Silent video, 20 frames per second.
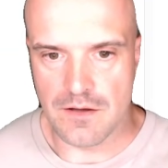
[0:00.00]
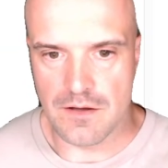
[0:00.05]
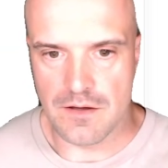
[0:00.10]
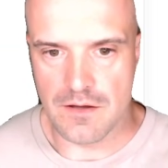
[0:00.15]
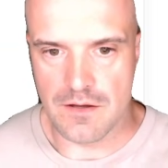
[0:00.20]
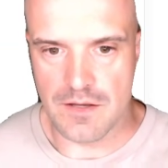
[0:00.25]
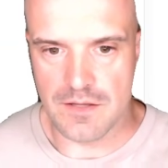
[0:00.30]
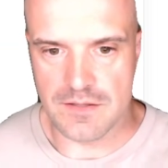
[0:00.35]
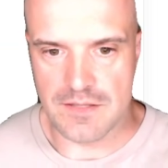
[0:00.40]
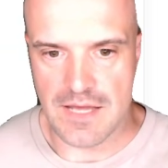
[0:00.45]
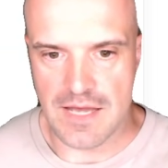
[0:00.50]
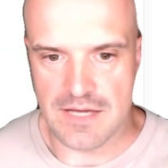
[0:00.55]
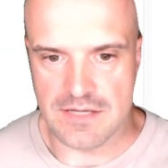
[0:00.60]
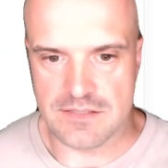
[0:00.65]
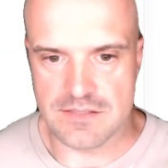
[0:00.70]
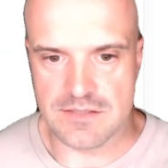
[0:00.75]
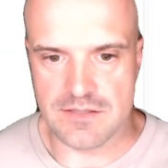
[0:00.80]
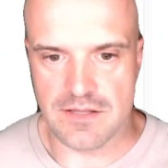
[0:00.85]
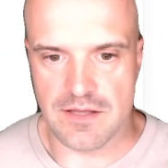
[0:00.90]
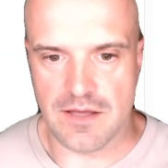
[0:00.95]
it
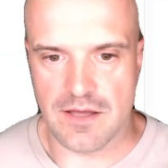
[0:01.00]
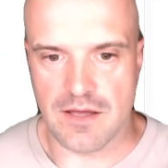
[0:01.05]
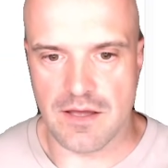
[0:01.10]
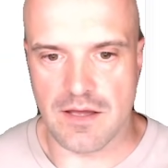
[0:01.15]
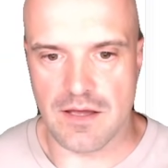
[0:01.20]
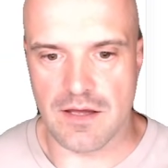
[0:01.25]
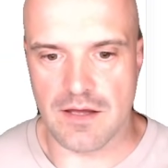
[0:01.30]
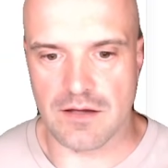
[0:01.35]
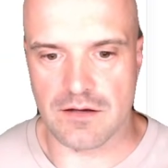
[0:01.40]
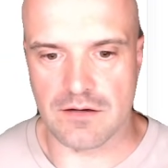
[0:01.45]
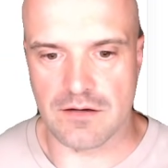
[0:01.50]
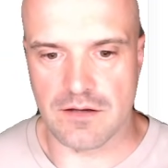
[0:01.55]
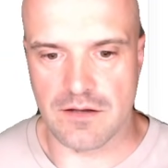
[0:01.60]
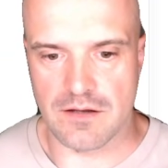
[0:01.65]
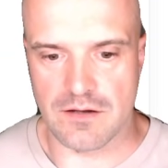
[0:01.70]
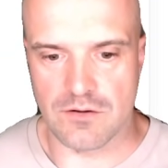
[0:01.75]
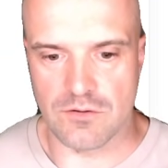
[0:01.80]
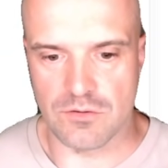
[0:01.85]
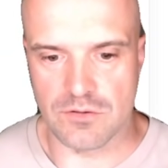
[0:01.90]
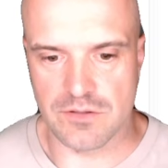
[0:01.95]
has
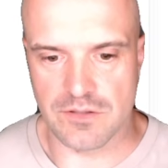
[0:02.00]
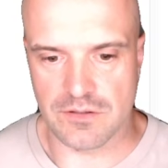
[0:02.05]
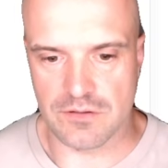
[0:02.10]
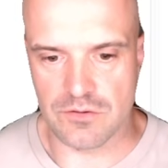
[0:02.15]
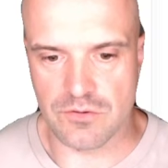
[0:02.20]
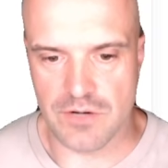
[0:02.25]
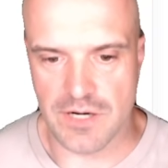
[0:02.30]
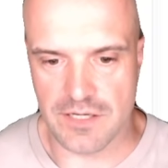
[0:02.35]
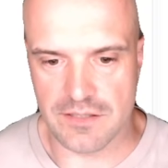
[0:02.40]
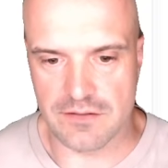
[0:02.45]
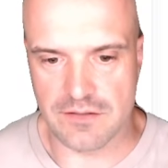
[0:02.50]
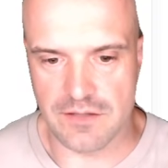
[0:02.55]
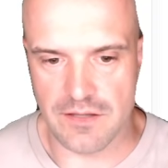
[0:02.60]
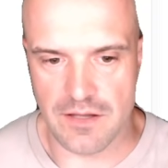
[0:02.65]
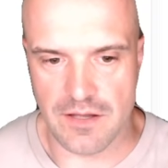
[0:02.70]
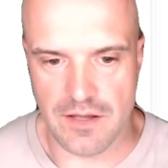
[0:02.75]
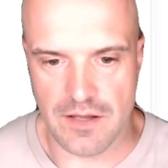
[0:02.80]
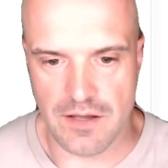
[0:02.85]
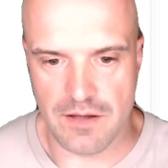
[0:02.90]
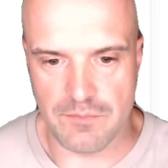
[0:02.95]
the all the correct
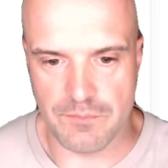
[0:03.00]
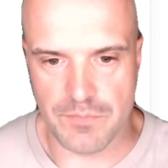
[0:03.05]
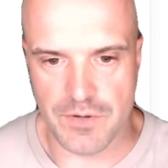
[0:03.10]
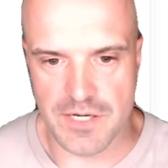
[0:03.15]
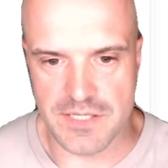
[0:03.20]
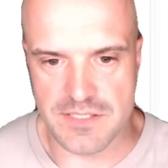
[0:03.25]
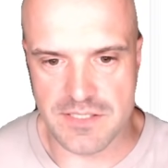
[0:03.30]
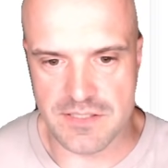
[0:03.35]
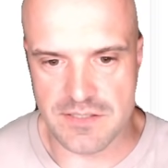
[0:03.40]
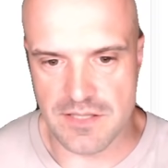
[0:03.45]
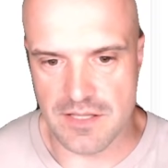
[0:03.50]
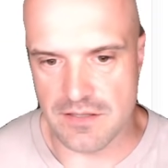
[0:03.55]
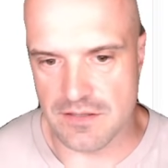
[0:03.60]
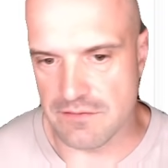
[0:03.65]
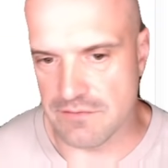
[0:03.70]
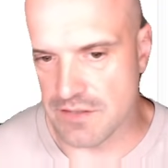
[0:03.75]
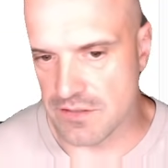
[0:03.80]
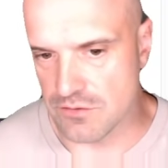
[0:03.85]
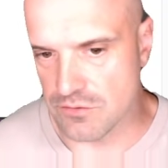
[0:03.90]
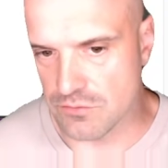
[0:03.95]
prices that
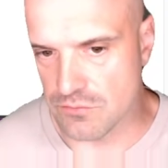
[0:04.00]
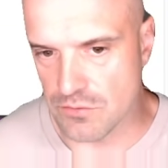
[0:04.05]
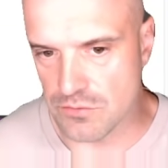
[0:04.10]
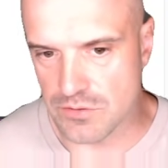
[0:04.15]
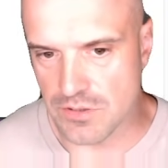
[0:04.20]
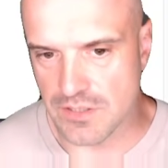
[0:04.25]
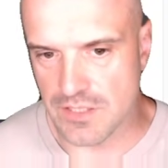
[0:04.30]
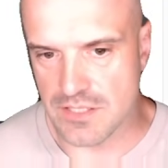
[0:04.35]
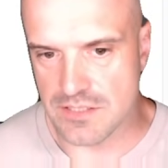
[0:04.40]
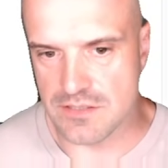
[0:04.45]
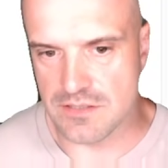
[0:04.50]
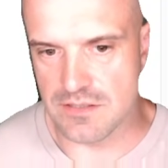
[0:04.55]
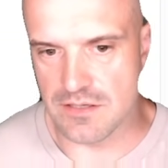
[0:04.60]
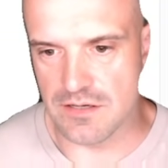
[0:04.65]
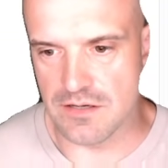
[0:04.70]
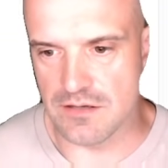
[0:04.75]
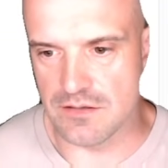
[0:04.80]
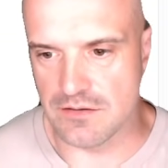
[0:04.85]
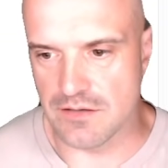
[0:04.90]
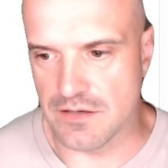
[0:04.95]
the vendor quoted us.
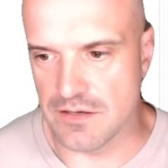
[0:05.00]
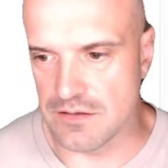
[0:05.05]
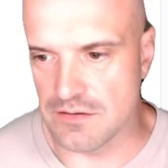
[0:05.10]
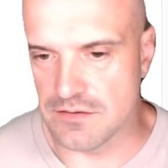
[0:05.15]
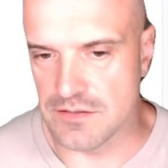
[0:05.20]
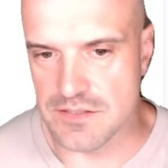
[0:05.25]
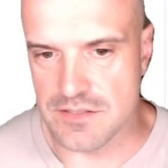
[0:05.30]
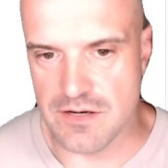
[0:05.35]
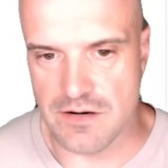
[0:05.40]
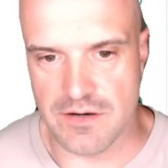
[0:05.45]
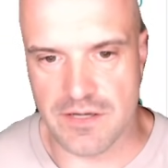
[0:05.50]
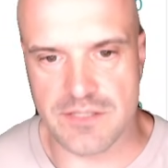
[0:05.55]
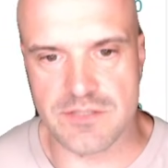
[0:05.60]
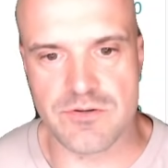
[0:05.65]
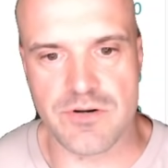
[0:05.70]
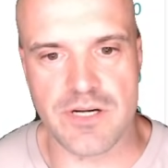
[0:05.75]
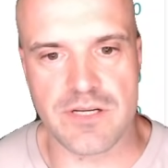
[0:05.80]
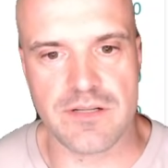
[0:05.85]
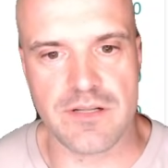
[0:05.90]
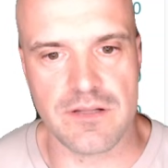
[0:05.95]
These are
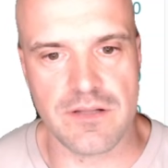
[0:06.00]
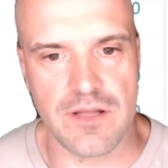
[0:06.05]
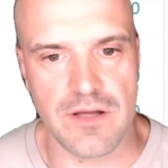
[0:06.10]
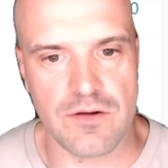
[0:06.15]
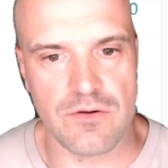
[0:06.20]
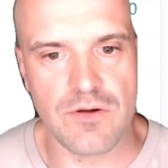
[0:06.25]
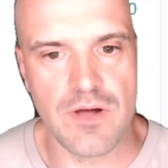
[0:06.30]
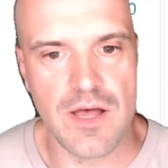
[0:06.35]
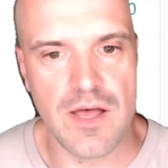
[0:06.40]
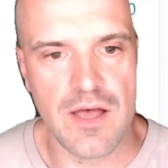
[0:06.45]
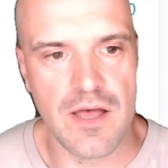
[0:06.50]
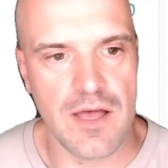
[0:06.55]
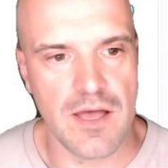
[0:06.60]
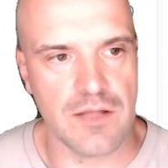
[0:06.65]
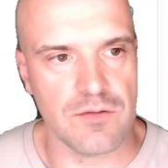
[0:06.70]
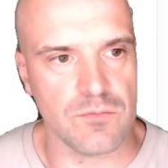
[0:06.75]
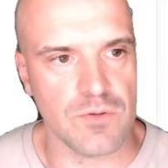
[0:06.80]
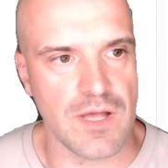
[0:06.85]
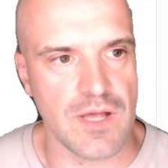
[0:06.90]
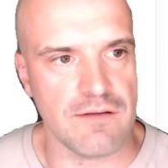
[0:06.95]
extracted now,
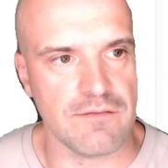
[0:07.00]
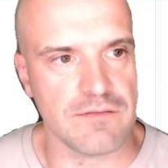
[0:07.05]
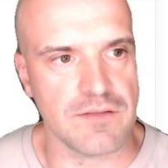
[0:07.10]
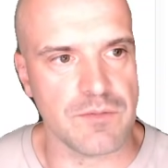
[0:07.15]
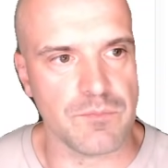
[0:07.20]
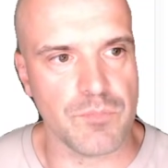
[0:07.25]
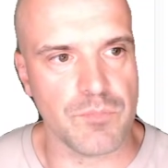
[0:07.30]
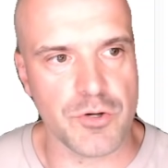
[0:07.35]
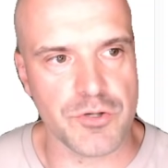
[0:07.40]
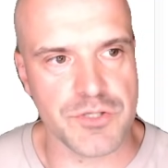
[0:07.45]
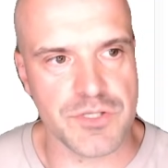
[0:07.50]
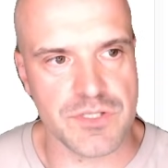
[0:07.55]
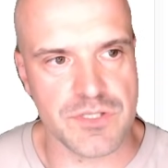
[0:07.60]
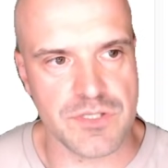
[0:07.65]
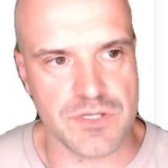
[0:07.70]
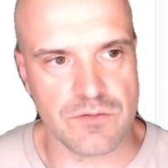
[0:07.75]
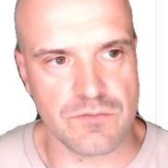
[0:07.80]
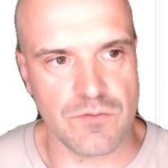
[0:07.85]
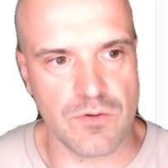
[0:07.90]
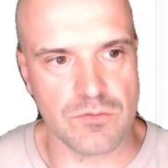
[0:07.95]
and we have the
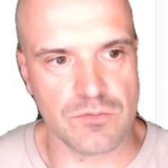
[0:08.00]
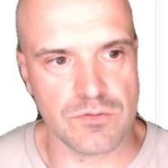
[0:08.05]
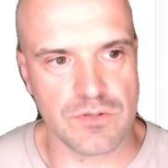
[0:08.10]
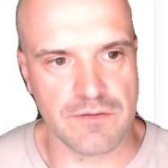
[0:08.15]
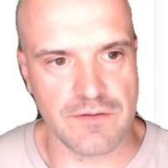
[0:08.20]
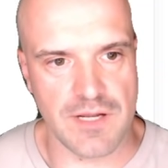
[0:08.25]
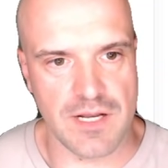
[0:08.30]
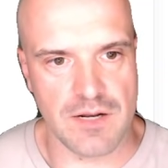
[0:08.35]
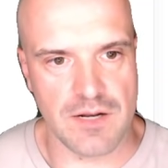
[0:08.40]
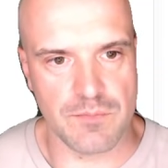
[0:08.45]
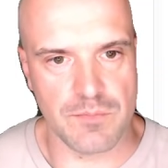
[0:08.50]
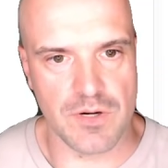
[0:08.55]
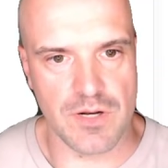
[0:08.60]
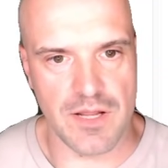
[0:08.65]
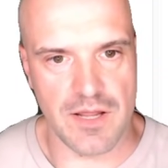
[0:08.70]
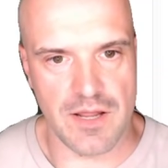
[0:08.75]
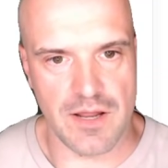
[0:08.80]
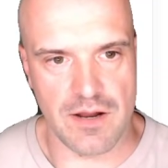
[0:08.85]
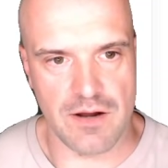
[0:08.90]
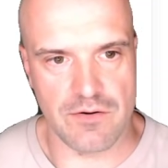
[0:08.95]
purchasing quote available
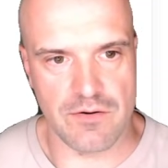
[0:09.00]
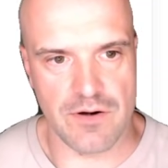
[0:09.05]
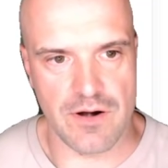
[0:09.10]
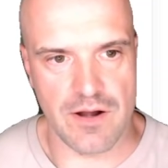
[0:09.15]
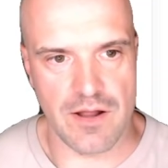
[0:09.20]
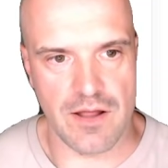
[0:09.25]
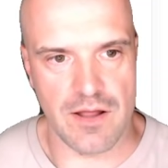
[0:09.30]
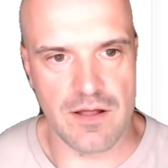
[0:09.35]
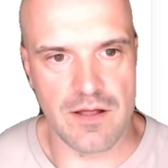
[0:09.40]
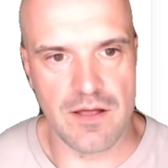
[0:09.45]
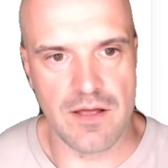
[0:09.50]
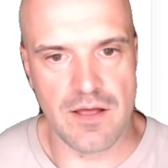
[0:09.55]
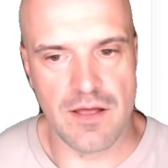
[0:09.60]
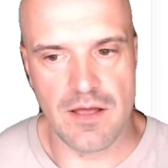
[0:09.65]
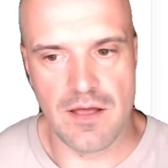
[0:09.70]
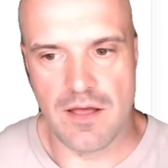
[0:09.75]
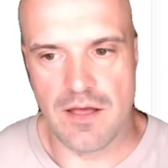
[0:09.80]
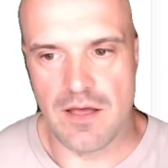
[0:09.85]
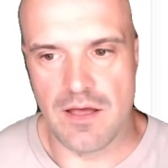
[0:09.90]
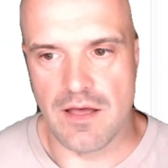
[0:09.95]
here
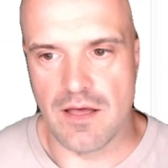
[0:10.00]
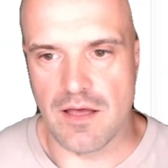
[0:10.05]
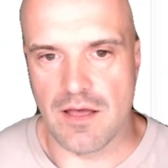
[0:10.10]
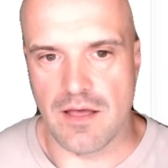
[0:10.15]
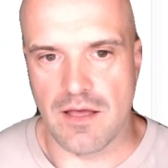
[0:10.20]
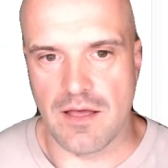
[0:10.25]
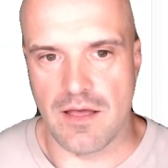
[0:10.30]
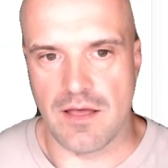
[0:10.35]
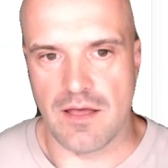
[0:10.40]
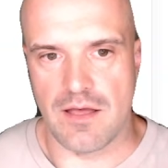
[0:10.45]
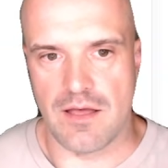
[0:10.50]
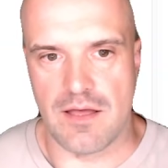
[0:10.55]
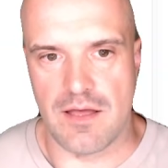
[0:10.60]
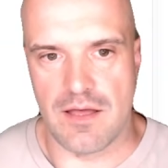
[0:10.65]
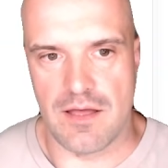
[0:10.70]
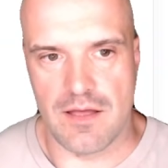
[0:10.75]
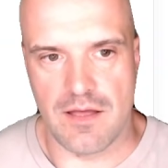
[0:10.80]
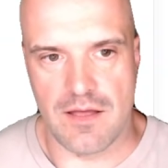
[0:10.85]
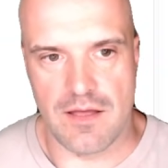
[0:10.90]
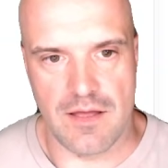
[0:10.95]

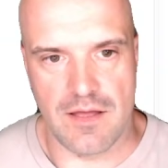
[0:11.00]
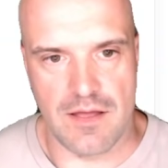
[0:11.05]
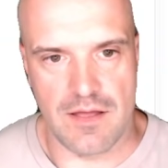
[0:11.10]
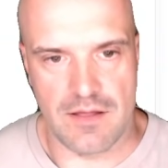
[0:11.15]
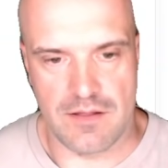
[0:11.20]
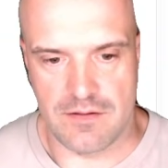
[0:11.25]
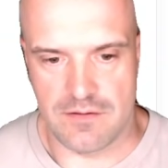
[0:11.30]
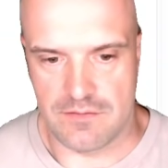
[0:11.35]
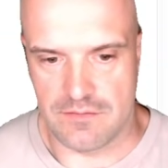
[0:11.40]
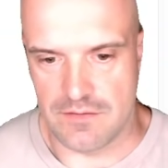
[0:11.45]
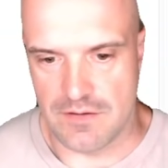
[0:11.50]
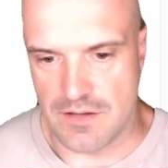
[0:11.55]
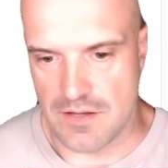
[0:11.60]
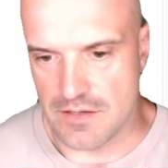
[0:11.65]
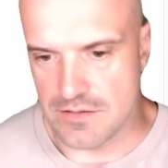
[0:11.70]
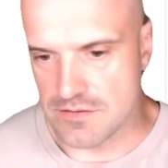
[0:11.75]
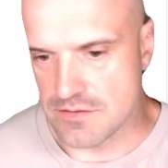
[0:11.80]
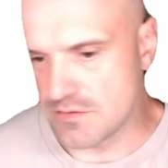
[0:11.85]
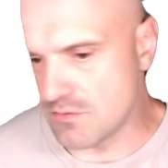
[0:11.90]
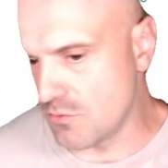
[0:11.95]

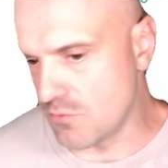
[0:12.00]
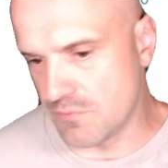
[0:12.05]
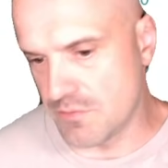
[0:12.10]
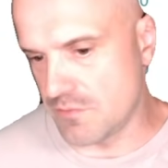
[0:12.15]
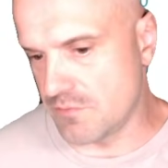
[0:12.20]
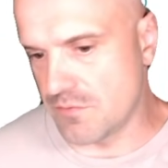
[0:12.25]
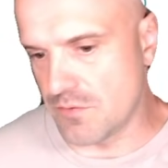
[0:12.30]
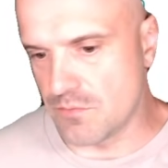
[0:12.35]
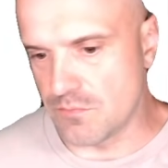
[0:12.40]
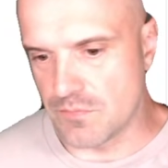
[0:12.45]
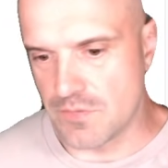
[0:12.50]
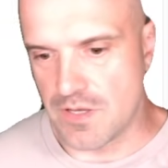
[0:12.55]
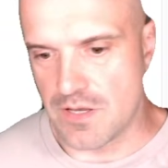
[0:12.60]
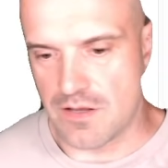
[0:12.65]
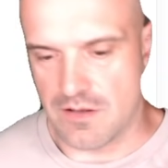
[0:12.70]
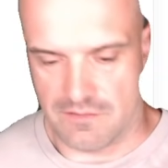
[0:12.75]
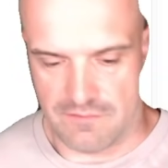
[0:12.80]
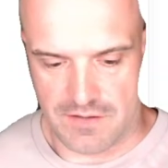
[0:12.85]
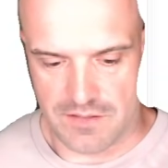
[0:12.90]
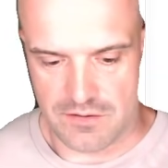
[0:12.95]
as offered from
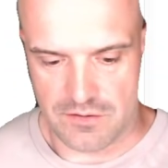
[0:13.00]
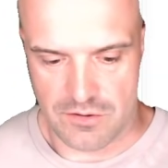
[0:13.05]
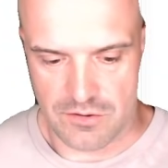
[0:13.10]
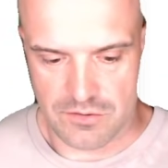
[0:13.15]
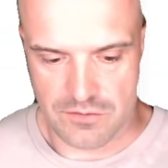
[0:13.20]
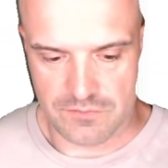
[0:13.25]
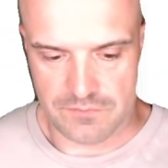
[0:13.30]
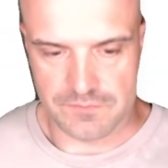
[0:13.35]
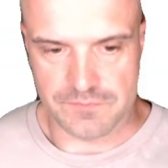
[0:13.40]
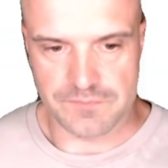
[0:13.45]
the vendor.